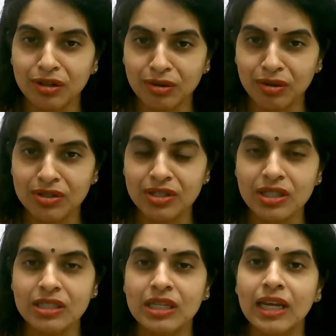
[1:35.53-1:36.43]

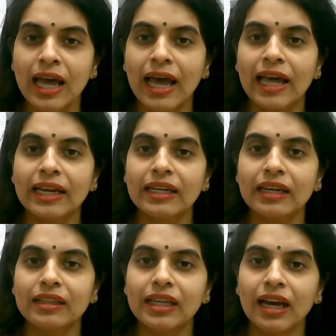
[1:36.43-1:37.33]
causes, and
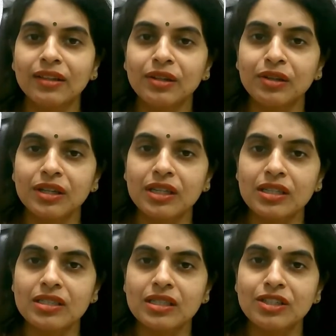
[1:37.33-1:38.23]
the other
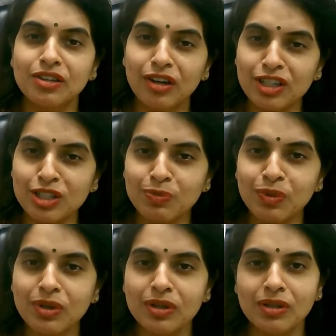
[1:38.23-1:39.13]
is the
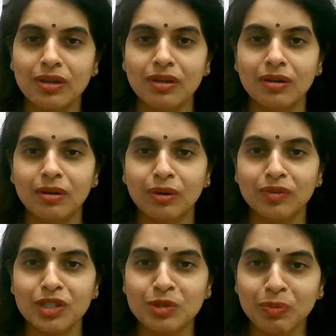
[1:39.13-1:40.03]
transport of
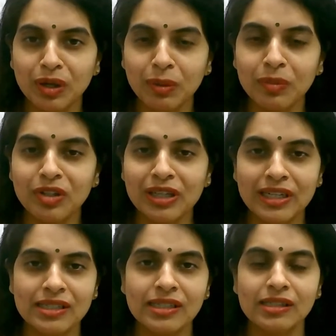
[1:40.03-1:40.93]
the sperm
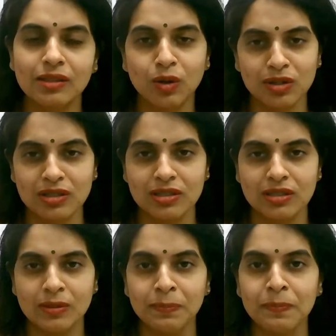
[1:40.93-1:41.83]
related
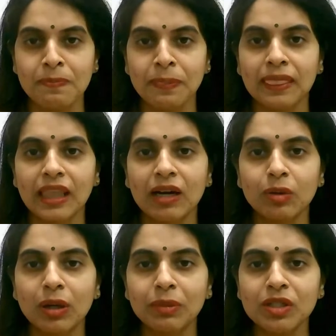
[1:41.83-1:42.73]
causes. Now,
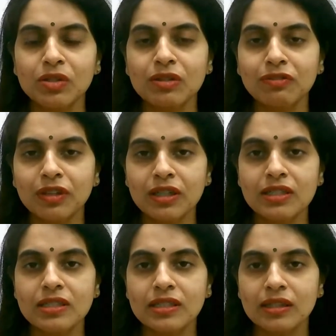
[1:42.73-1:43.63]
coming to the
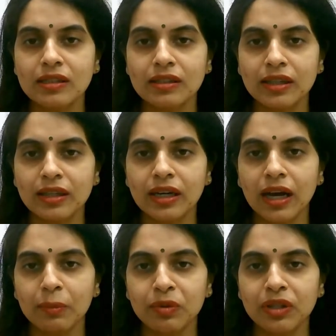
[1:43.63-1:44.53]
first thing,
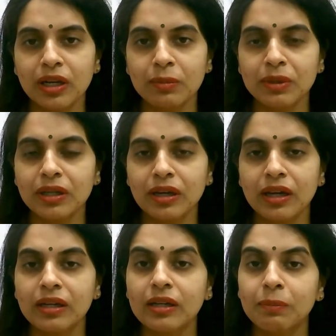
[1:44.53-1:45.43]
hypothalamic
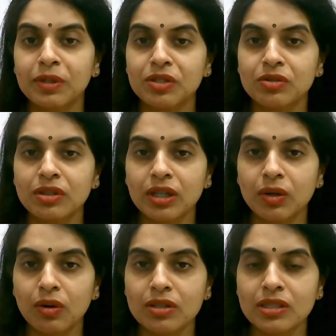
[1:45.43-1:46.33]
and the pituitary
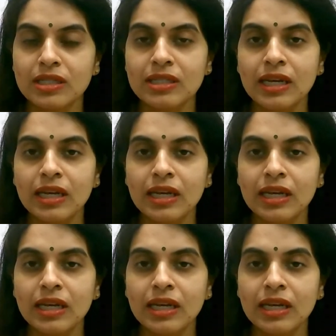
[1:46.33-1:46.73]
causes,